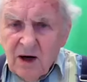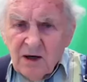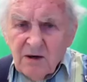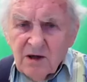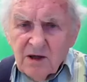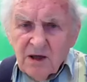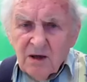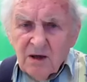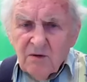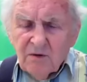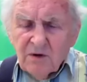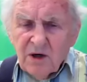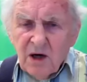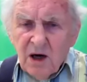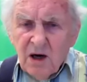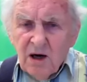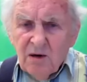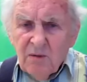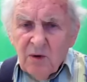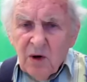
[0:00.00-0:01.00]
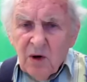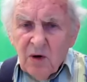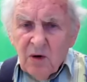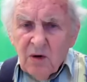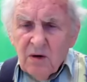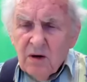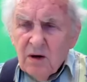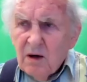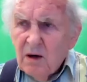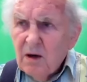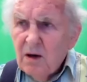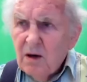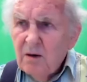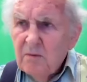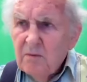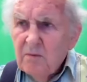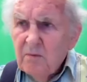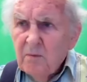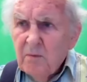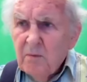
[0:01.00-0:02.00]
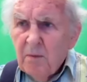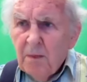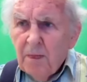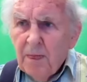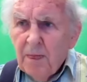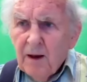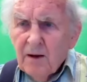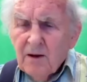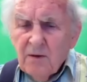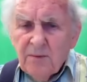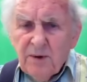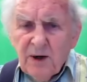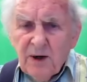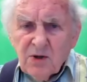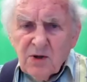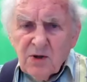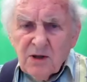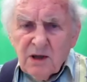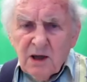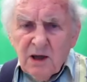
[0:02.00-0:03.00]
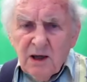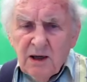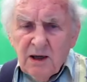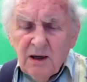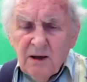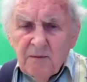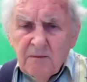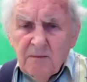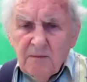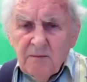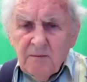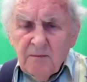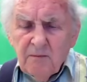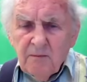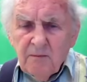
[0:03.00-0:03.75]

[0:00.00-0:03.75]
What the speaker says: great deal of time on the patient's cleaning.